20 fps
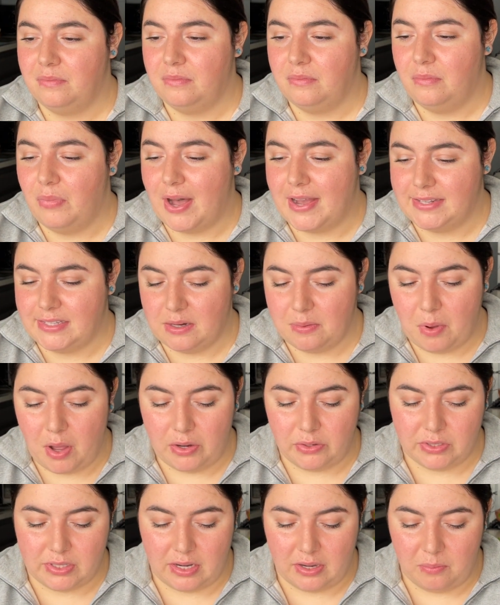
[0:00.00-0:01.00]
plastic
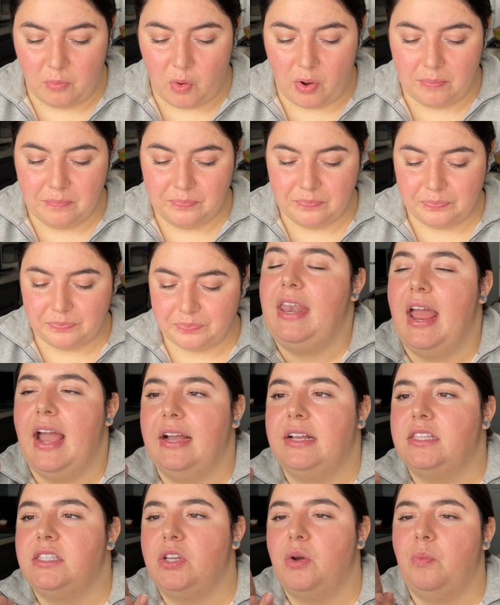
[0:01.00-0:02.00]
bottles anymore.
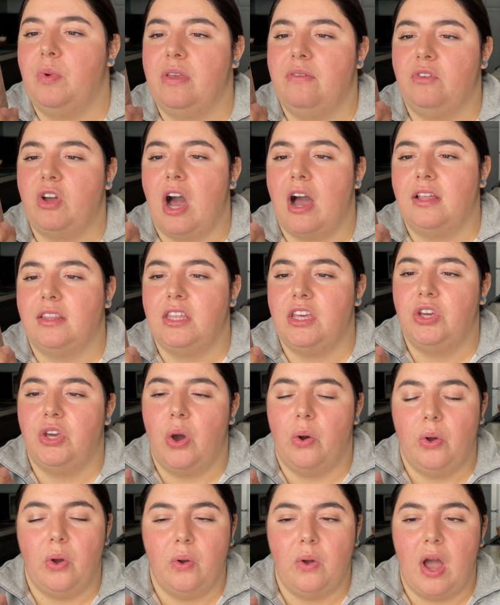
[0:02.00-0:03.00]
Next, we've got the
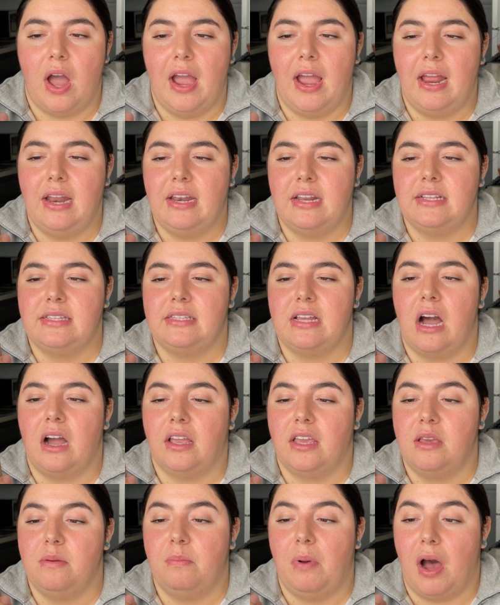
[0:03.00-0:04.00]
Coco Kind
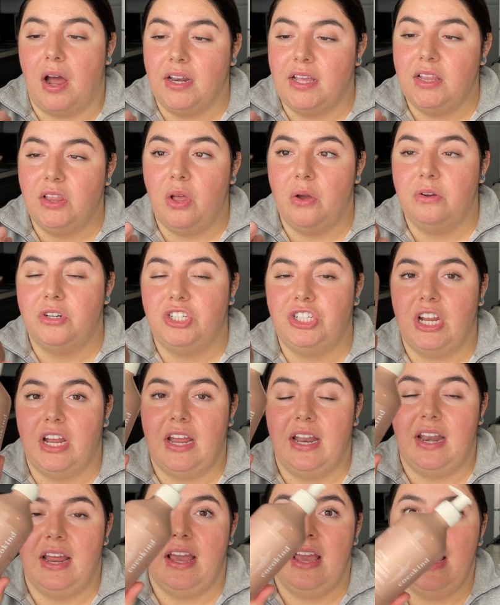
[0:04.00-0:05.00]
Sake Body
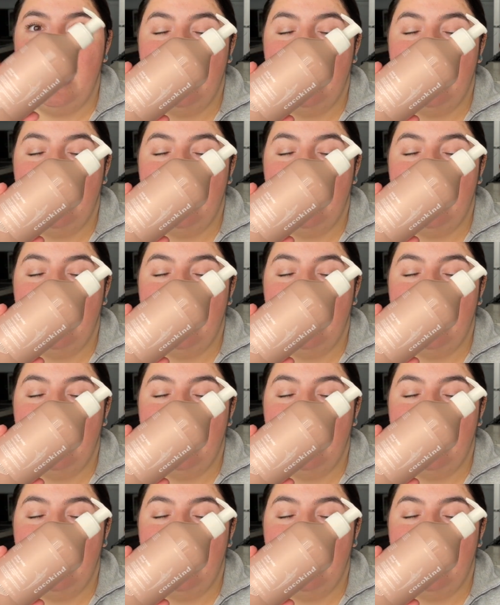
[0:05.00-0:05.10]
Lotion.